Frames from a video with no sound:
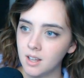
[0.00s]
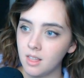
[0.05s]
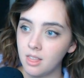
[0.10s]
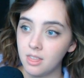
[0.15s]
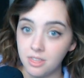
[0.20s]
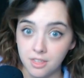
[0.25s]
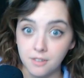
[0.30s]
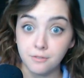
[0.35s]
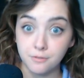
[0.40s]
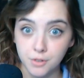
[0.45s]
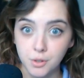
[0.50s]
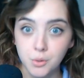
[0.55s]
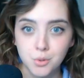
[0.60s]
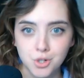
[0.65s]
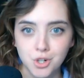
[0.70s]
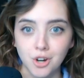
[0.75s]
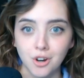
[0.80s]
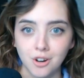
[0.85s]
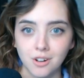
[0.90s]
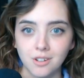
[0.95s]
the
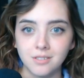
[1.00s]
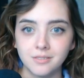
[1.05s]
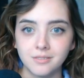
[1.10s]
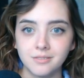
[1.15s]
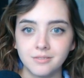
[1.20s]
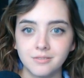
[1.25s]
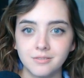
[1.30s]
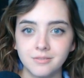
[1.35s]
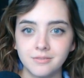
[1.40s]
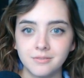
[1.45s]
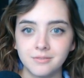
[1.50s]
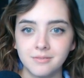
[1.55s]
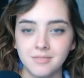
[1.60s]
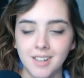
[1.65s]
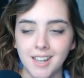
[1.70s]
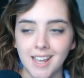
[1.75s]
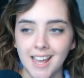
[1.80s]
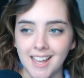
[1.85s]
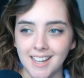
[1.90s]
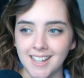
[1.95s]
future,
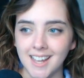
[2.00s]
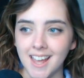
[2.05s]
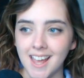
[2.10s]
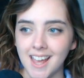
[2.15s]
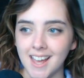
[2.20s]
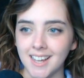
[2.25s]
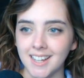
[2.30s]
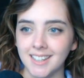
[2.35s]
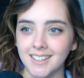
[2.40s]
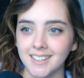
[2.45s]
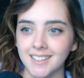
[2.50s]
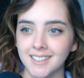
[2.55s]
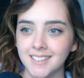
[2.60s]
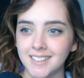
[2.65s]
aka